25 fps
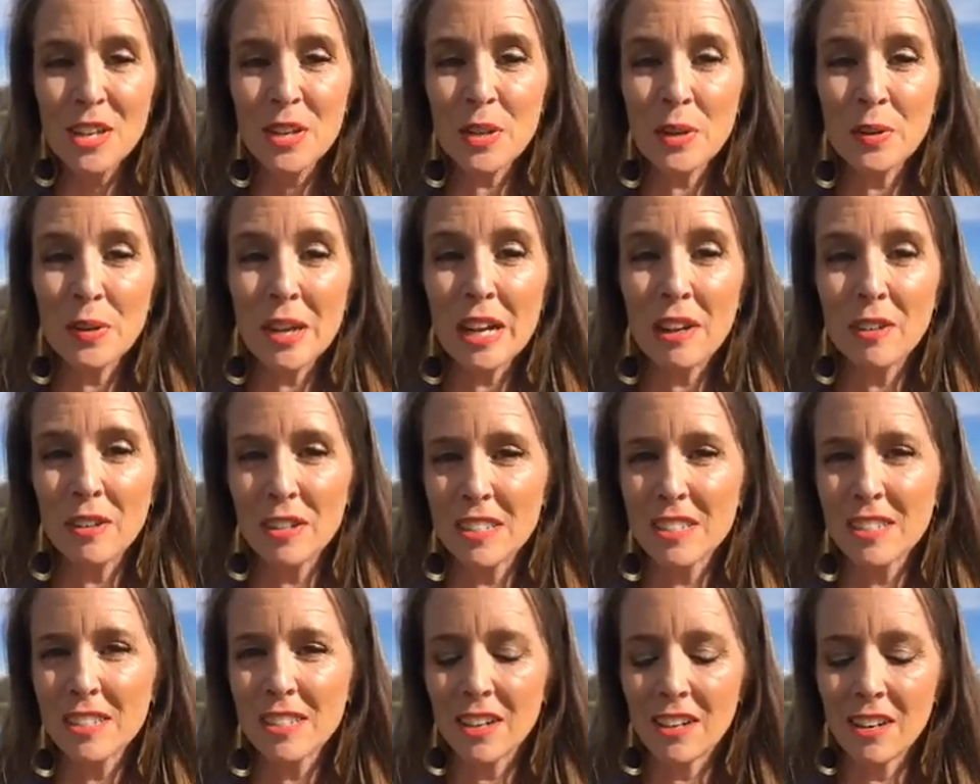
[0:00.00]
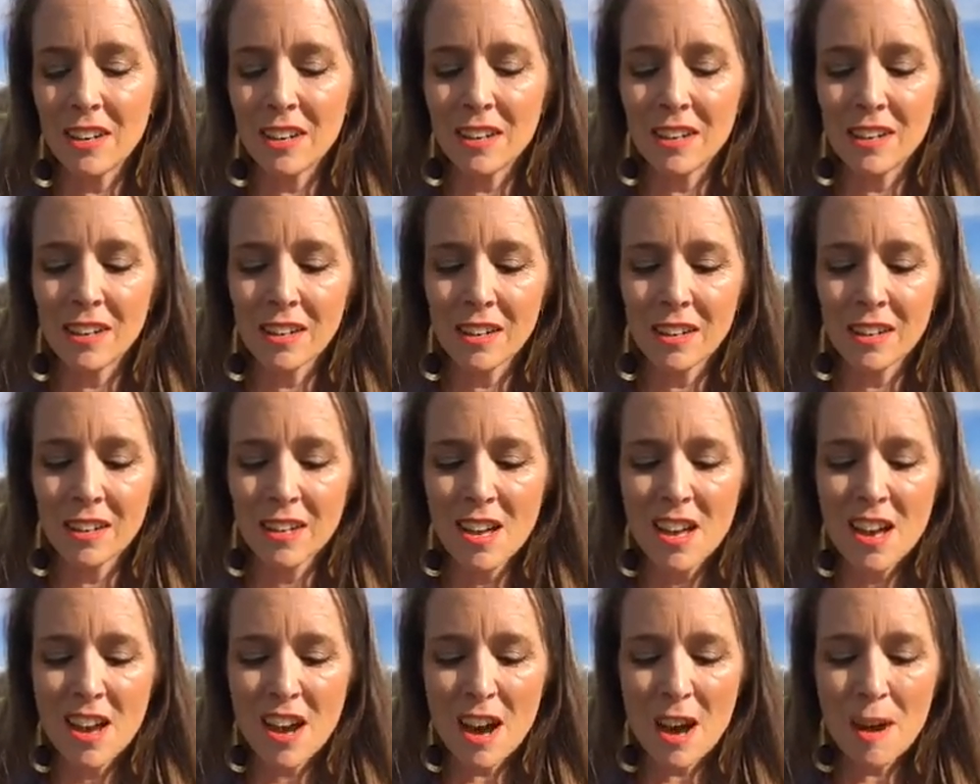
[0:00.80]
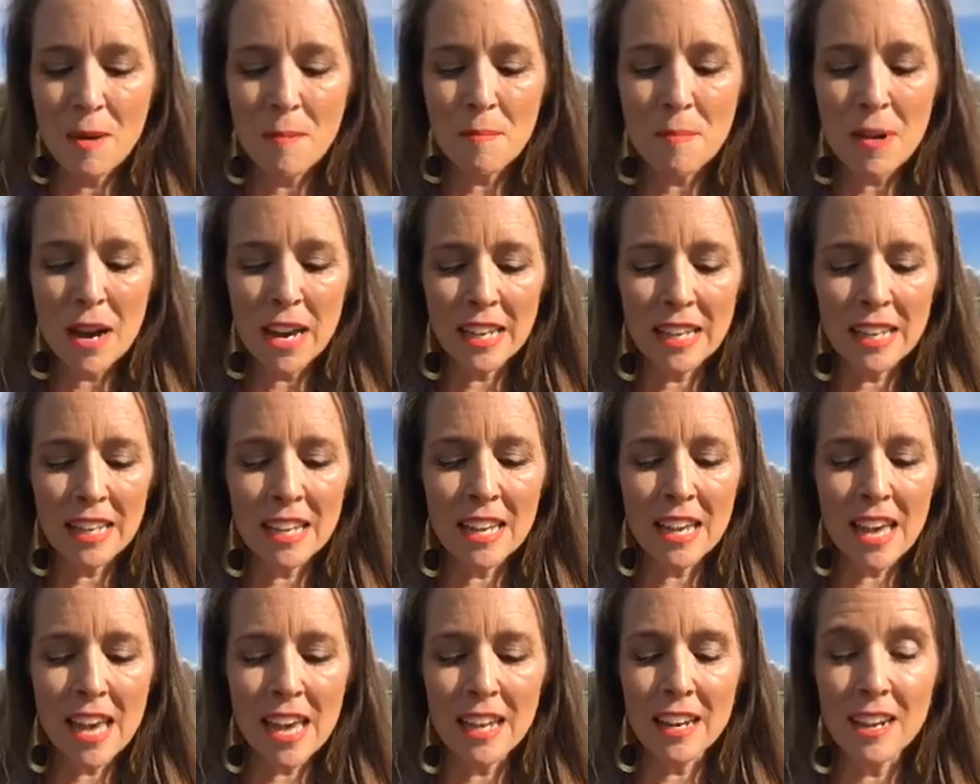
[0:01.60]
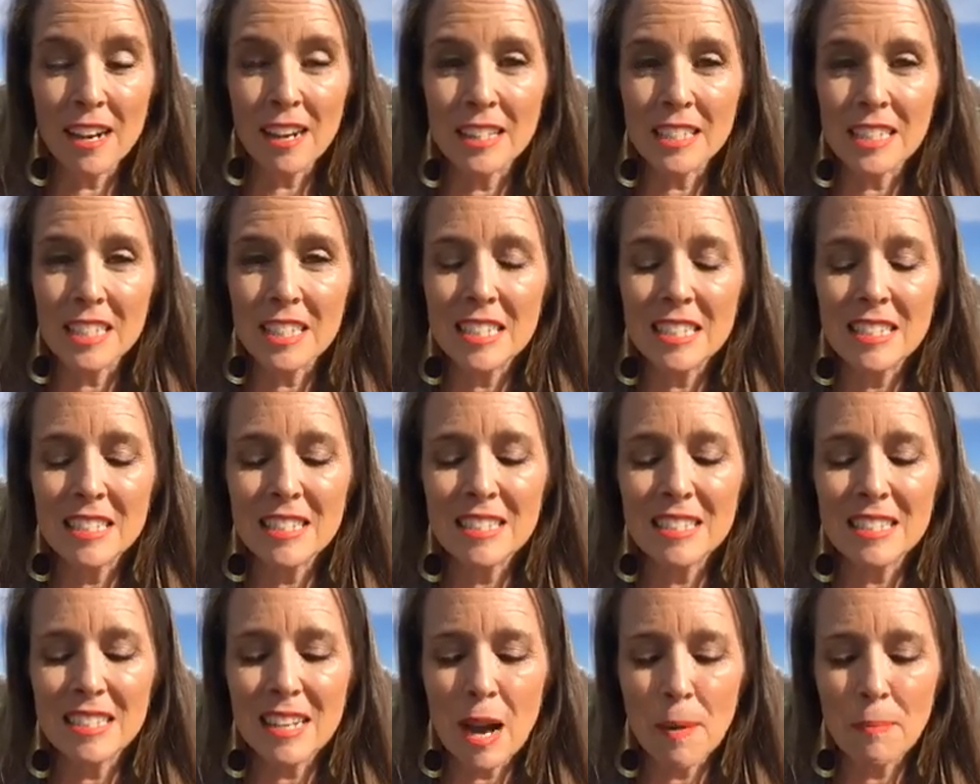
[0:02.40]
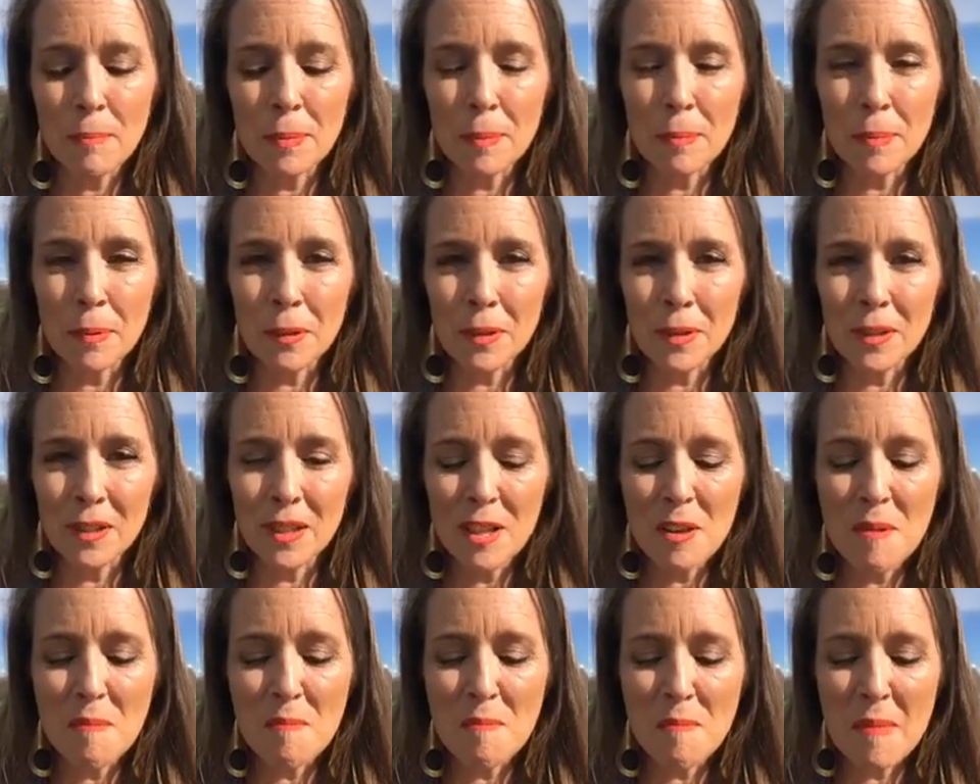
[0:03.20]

You hear a song, a mighty and unstoppable